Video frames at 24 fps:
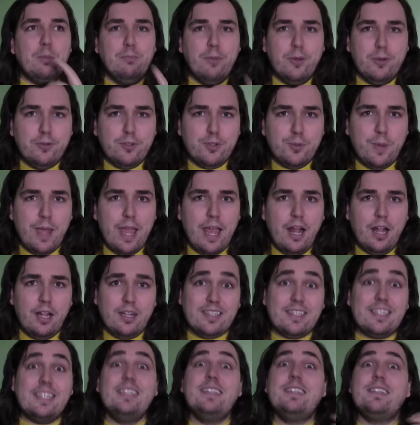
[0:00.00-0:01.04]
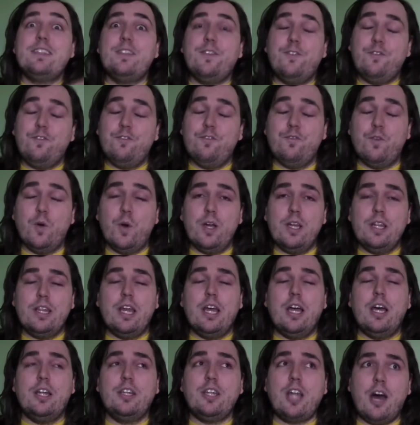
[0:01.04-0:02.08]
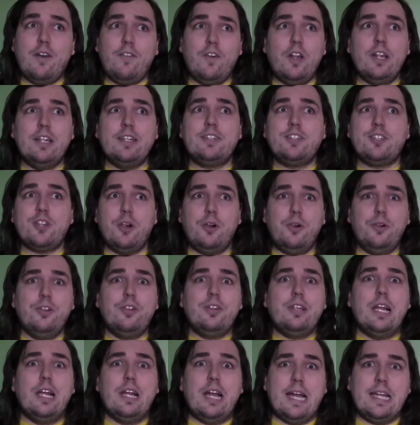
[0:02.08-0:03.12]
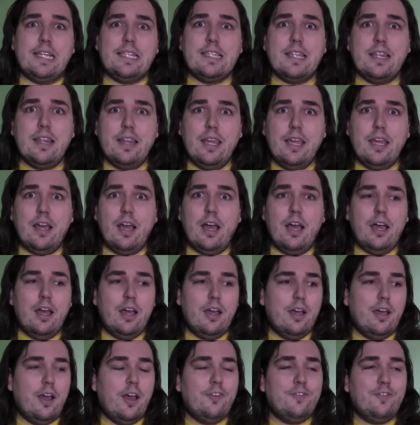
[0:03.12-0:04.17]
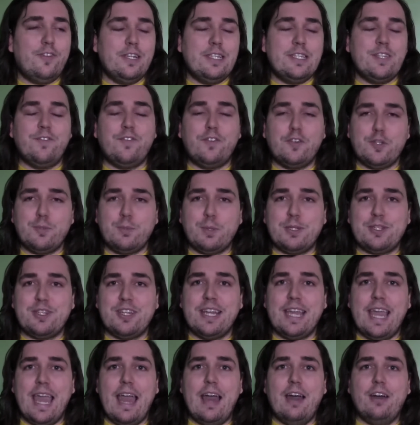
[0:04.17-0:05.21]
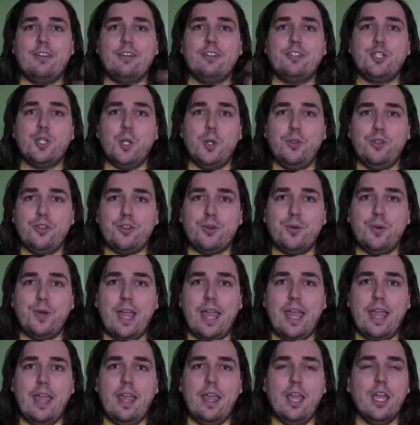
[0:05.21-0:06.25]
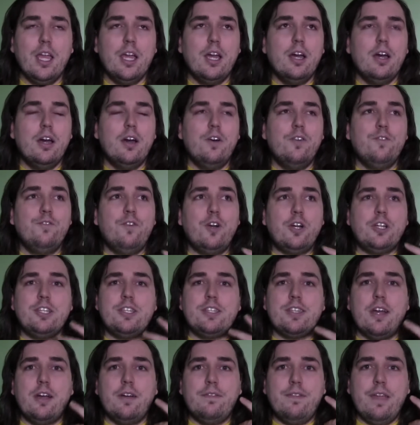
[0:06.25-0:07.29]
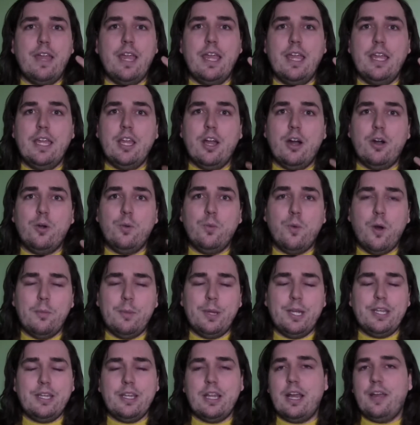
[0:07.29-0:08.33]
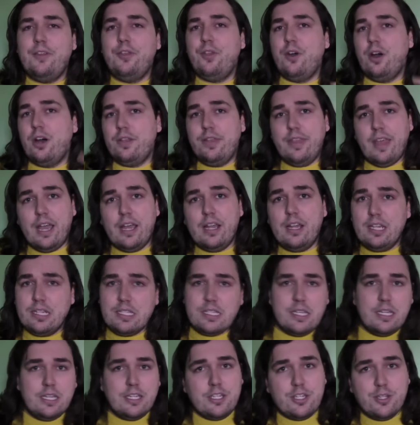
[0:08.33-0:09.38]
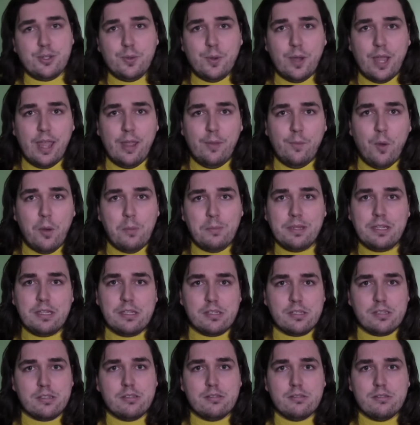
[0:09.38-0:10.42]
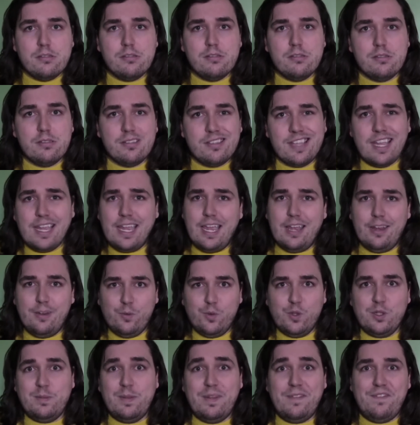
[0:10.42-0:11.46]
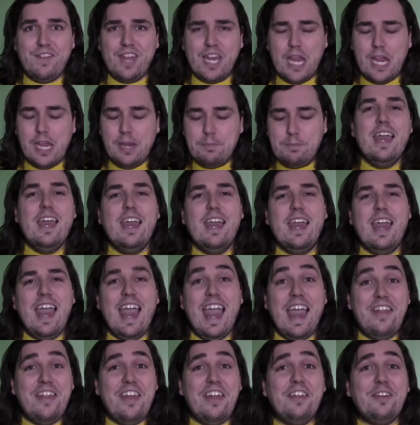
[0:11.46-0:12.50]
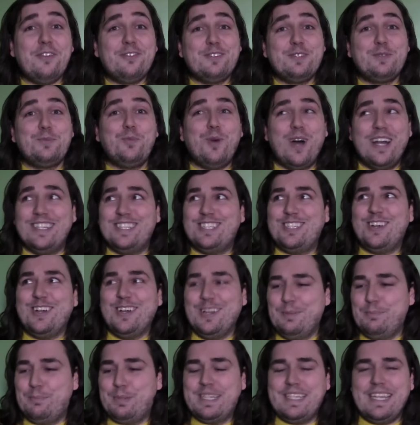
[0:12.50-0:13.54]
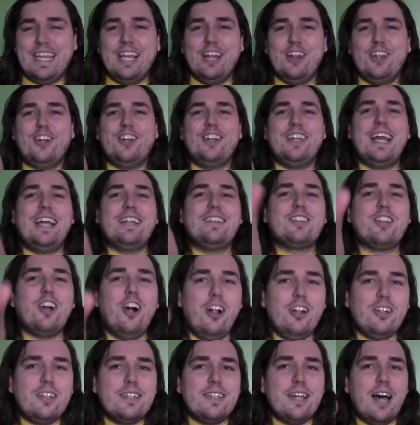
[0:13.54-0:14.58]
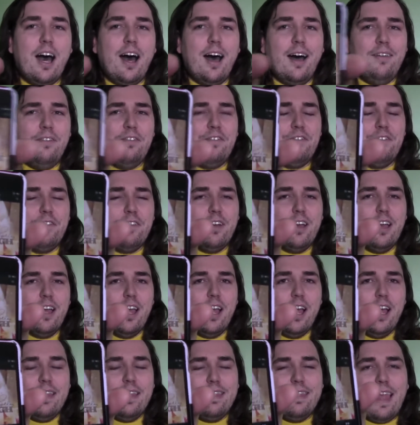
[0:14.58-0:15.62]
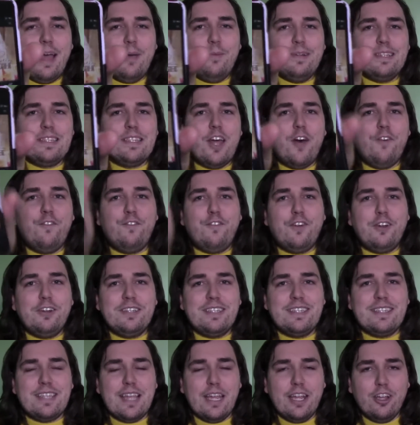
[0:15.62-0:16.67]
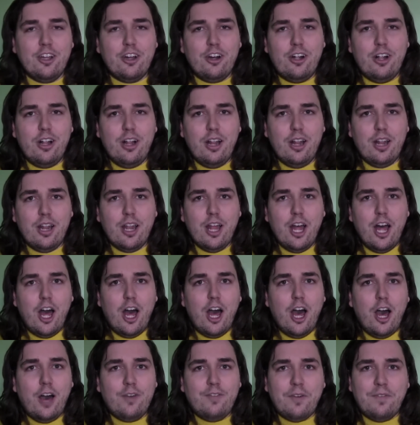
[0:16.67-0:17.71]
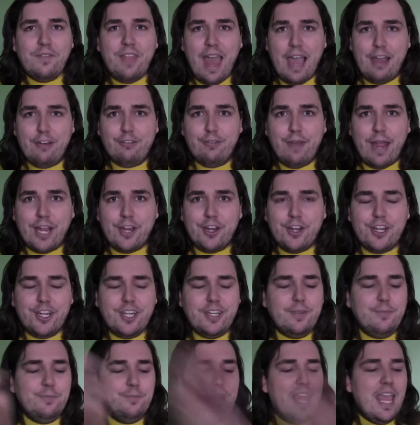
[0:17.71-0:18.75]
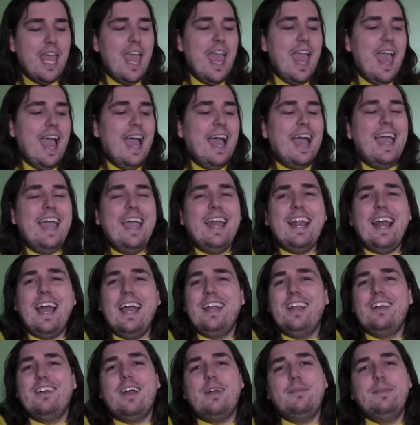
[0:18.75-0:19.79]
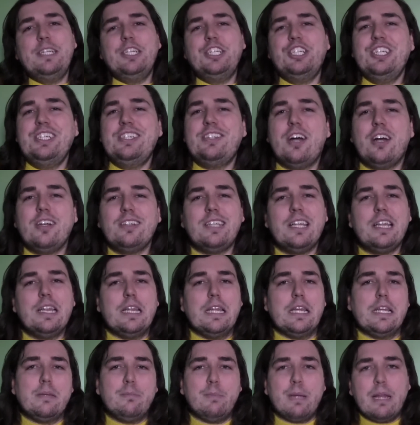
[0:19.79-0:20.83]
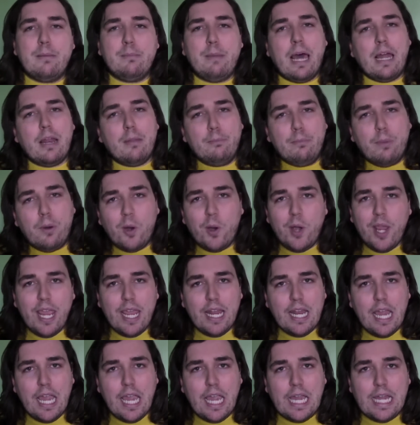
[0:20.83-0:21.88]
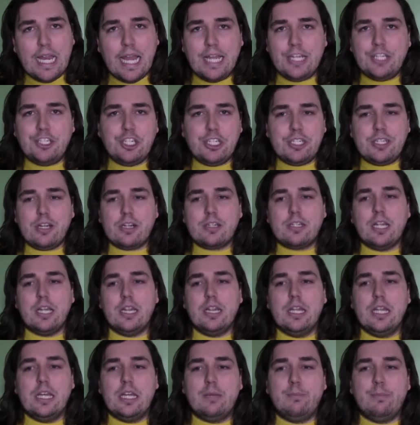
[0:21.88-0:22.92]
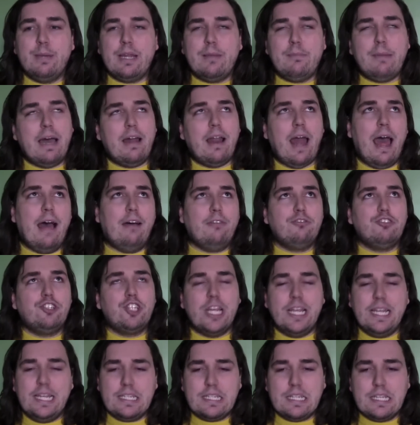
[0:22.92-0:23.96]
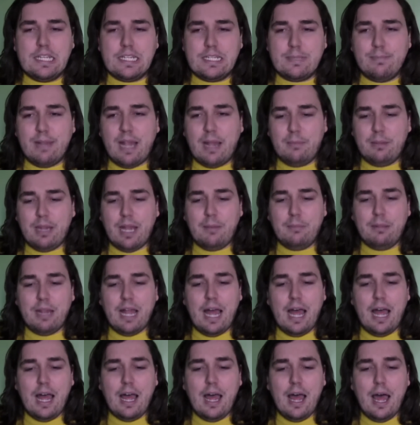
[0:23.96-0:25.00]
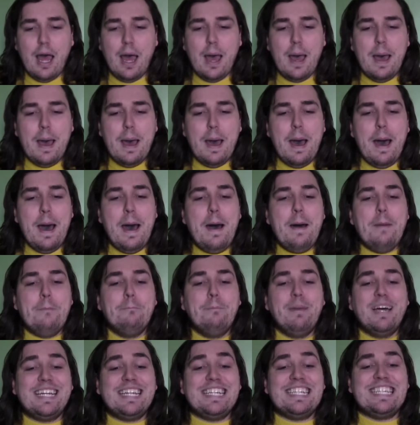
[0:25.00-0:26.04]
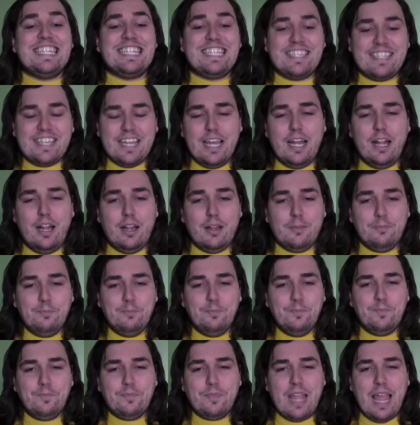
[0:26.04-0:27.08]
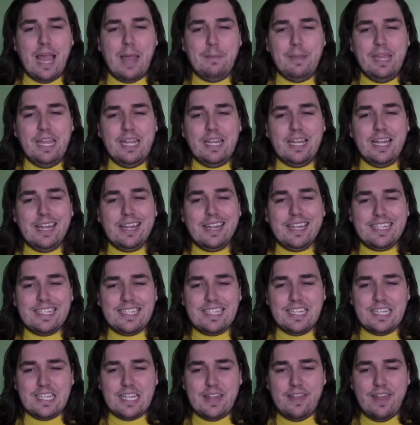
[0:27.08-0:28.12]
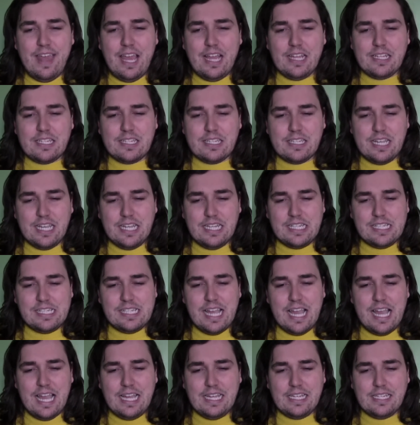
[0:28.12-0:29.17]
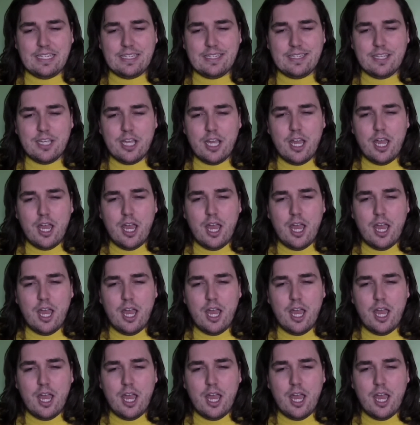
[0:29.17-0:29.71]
mood well, since the novel is told as it's a first person account told through a voice of a young woman. I thought that listening to a woman's singing would be fitting. And then there was one song in particular that's called Tough. That was the first single off of that record. And I mean, she talks a little bit about a boy in it, and she talks a little bit about how Jesus, blah, blah, blah. But still, I mean, listen to this. It says